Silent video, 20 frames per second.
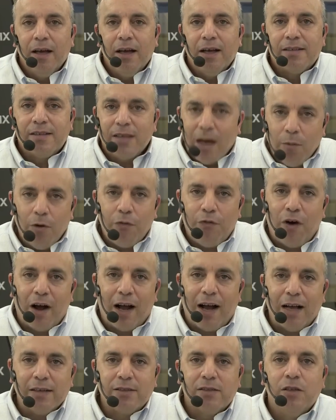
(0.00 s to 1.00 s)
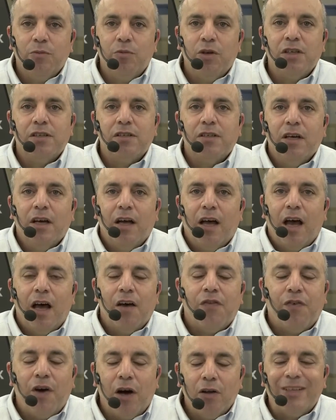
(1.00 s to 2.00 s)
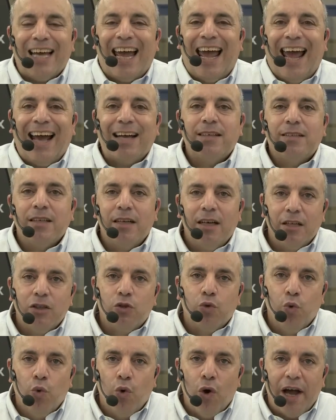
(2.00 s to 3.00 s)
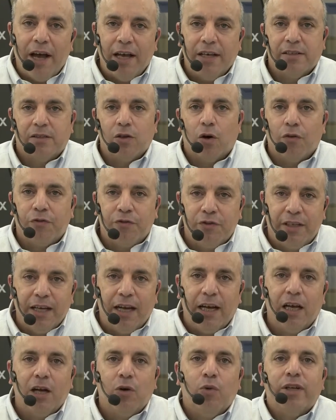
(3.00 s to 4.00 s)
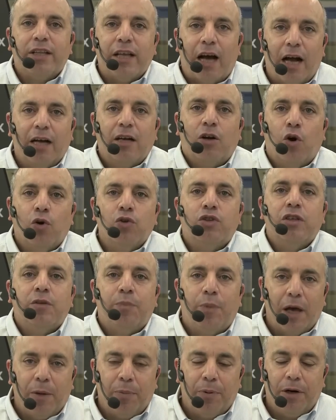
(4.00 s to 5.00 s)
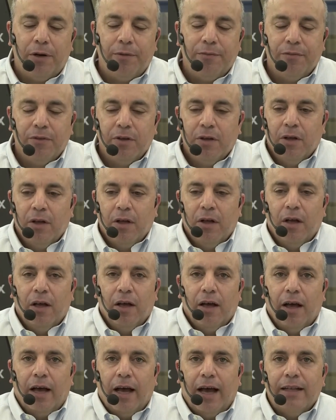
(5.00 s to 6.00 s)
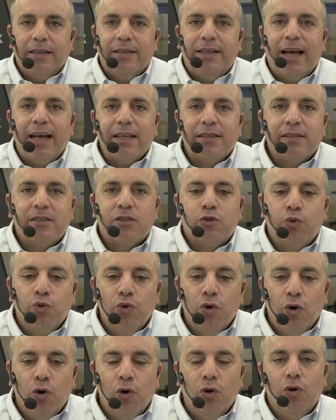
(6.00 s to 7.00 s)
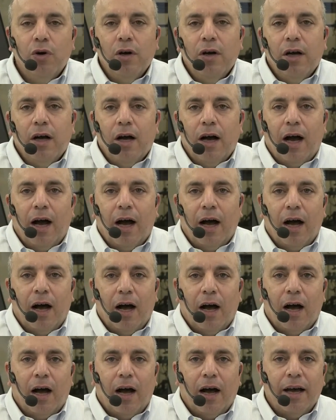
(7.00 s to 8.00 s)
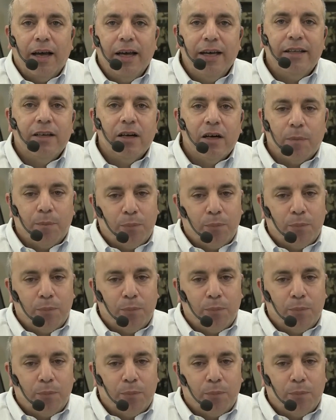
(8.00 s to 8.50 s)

Some of our customers have found excellent ways of dealing with uncoated paper, and that's through either